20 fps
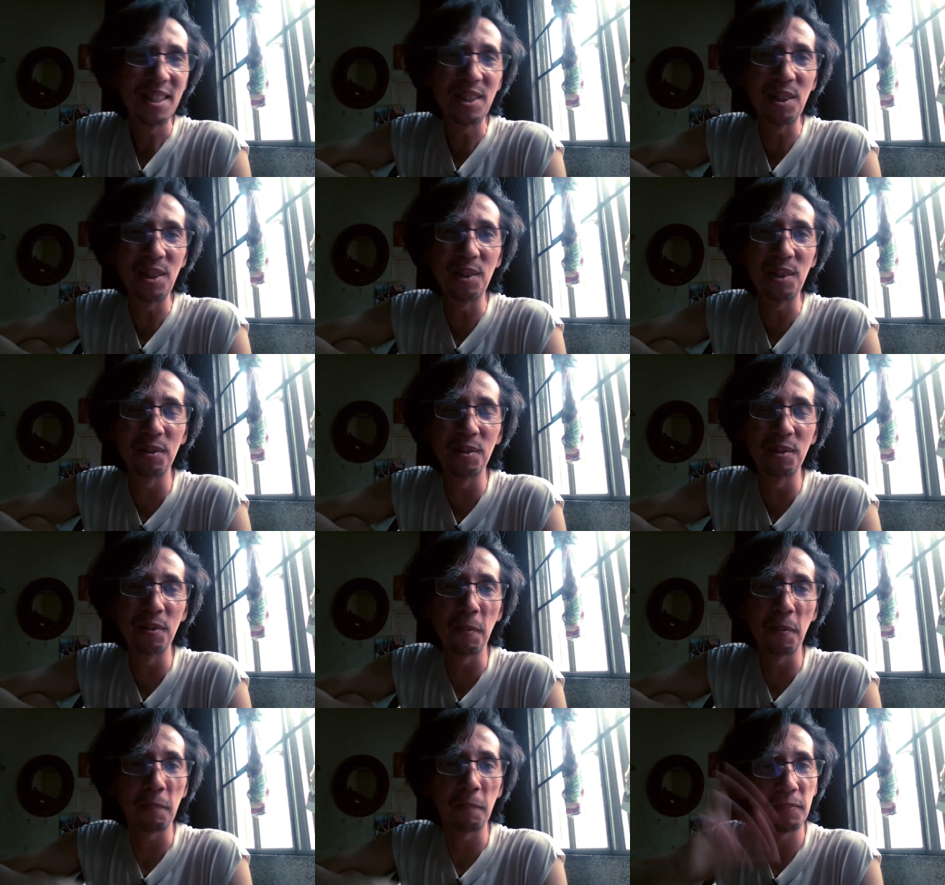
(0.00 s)

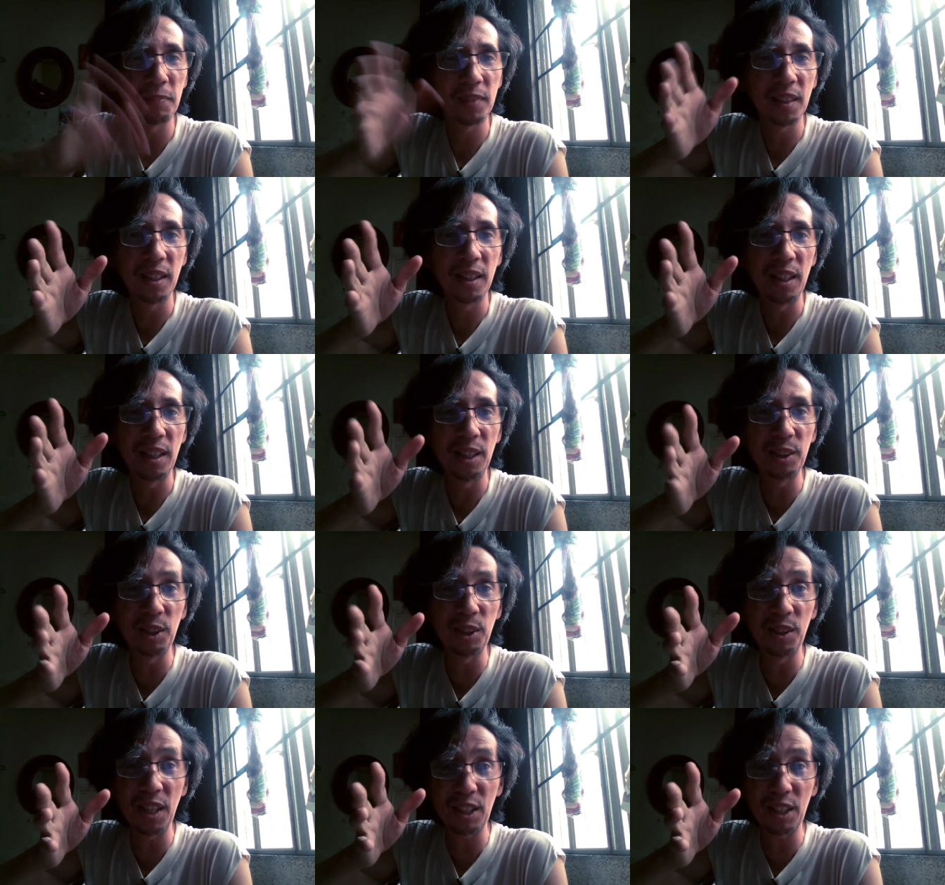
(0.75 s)
So,
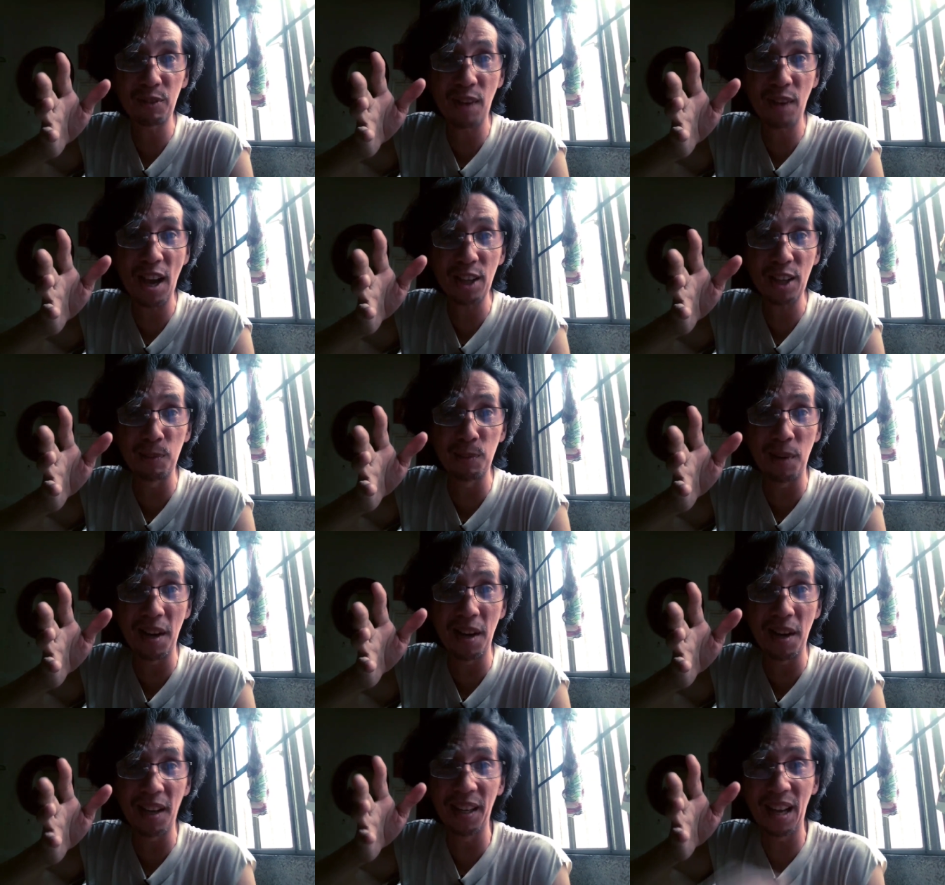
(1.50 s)
until next
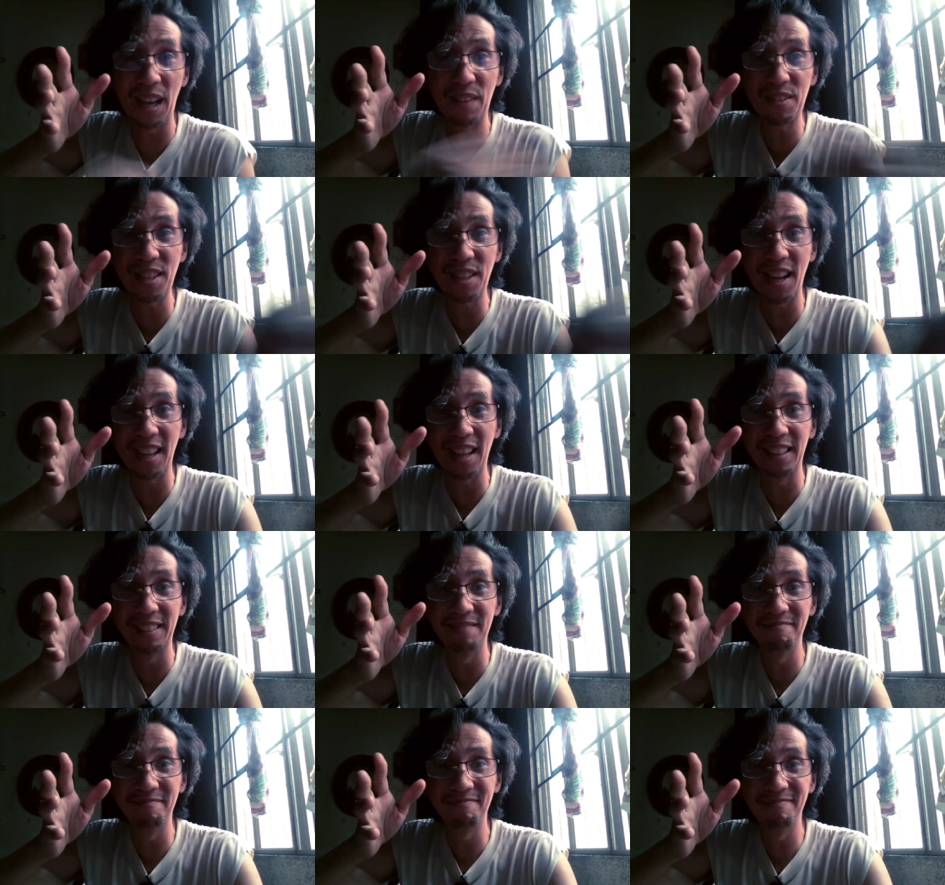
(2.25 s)
reaction, mga
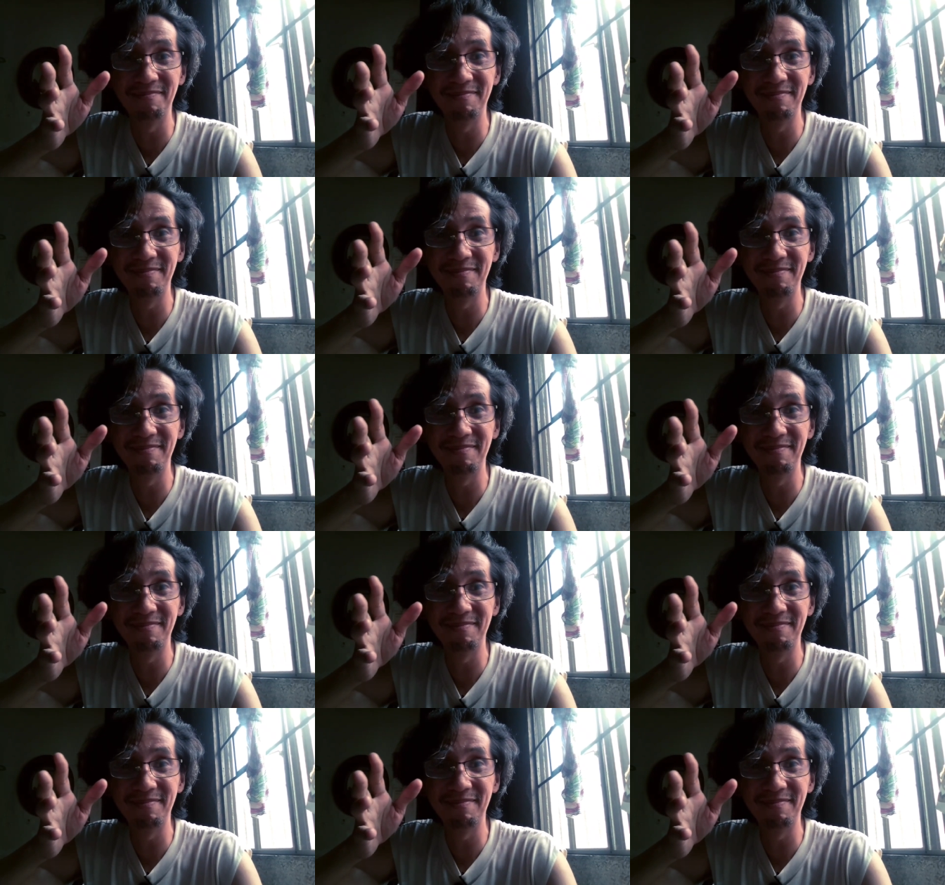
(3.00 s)
ka-lifestyle.